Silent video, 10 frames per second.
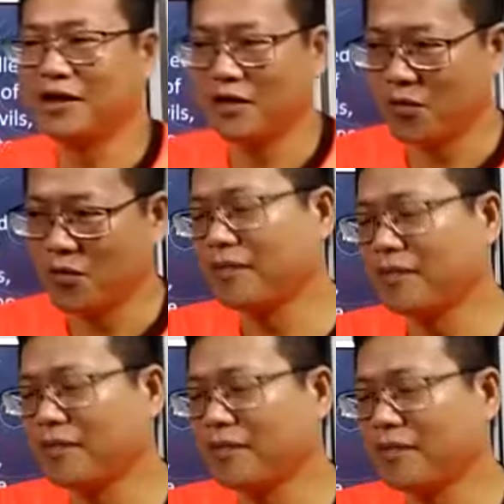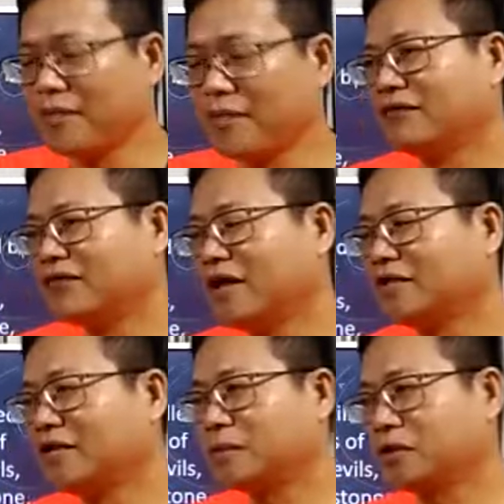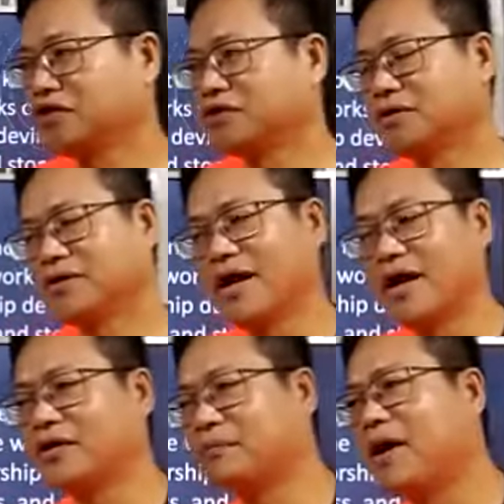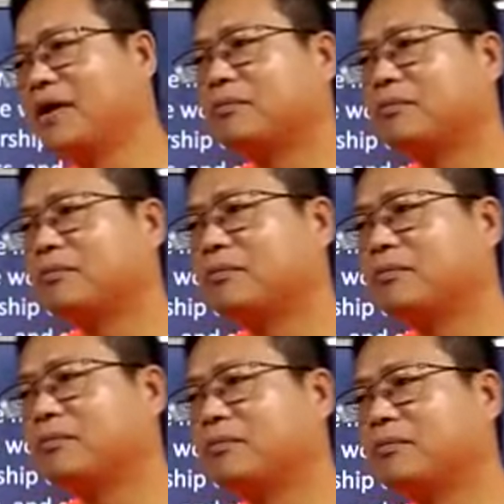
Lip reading: one part of the interpretation. The other part may be